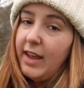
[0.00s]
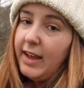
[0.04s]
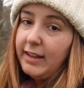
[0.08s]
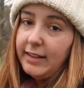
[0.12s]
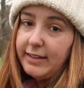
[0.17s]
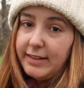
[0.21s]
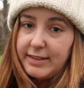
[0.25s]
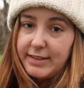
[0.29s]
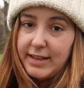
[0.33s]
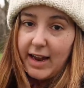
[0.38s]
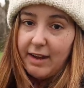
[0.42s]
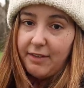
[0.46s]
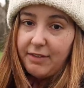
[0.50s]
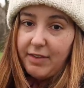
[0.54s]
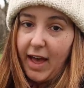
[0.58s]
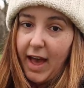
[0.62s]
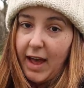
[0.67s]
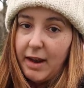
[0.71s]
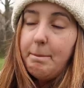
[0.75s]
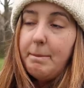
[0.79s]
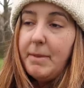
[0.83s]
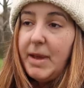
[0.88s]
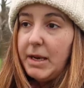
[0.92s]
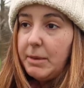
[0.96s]
They at least have
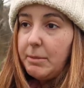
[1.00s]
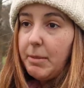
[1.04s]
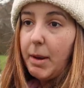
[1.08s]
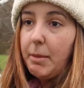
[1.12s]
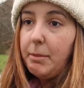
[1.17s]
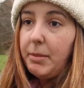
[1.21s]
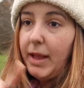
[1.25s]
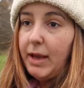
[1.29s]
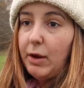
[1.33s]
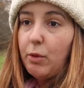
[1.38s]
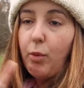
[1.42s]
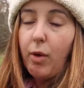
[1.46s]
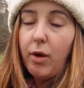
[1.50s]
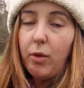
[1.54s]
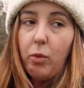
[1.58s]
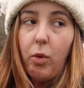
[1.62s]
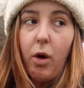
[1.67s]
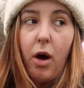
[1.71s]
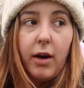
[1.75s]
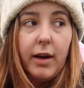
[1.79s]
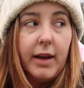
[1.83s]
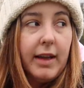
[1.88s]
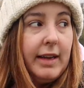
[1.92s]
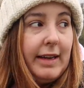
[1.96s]
that minimum like one
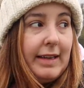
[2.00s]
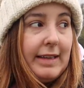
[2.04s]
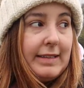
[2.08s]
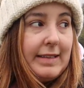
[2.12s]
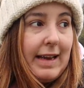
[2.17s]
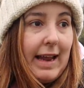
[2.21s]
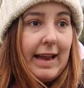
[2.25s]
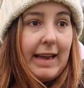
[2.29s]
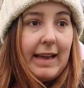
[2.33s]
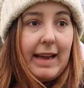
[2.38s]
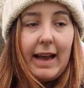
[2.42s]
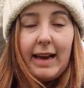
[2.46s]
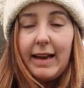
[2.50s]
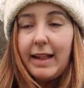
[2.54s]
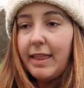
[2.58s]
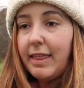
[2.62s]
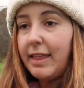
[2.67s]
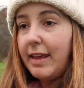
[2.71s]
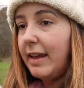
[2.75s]
walk in a day kind of